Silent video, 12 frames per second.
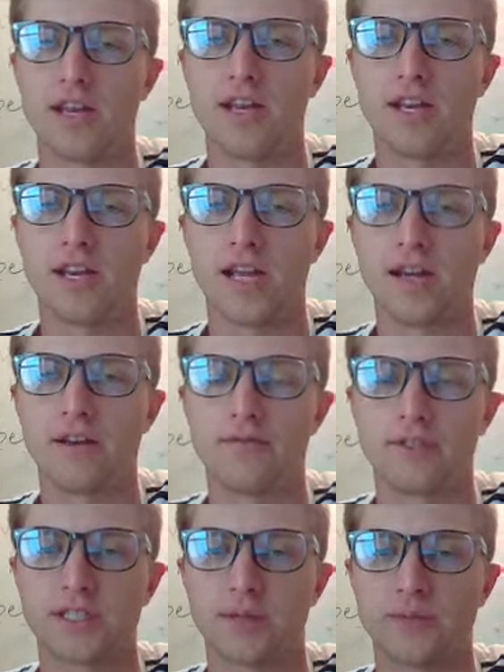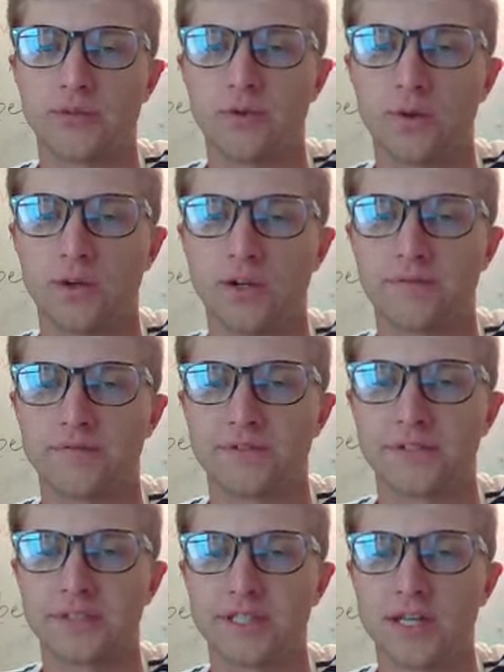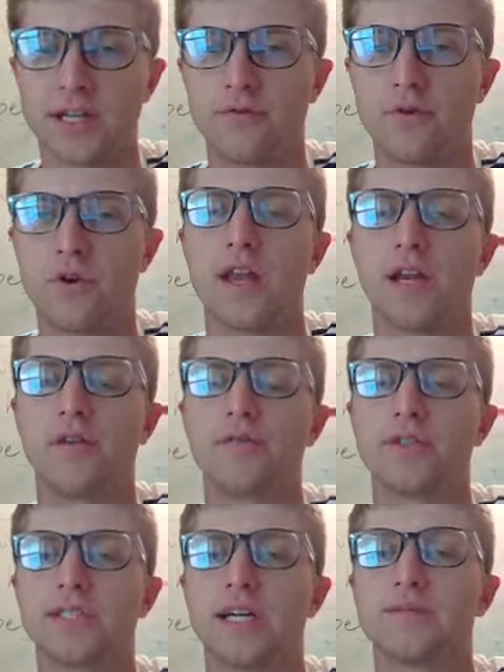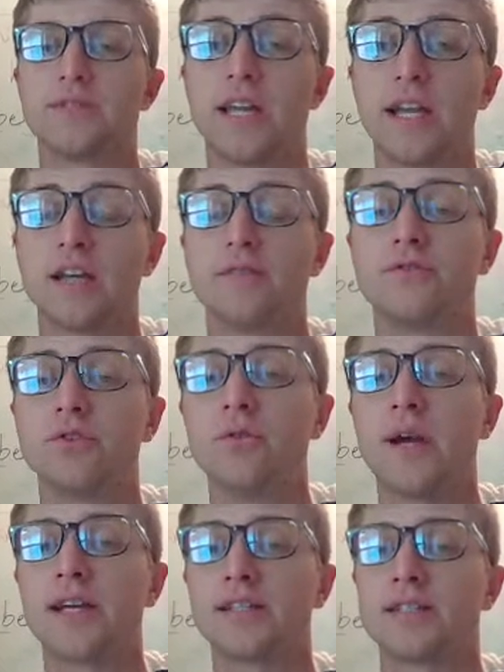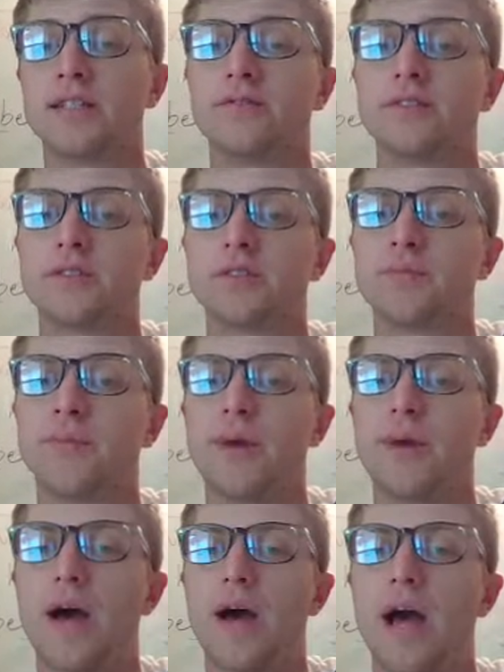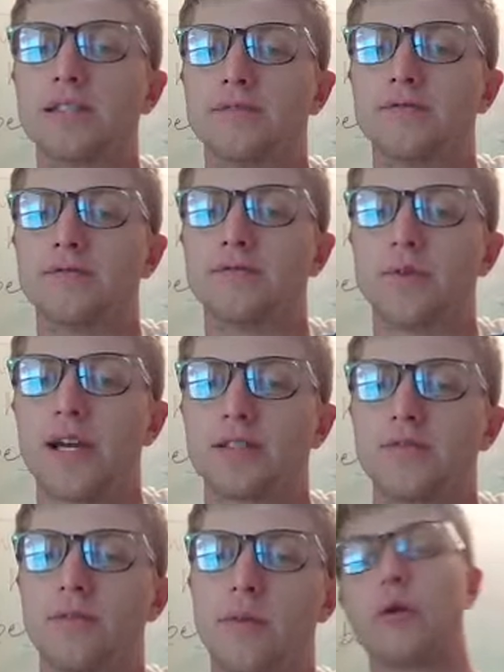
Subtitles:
-1 times 4 gives us -4. -1 times -2x gives us positive 2x. Remember,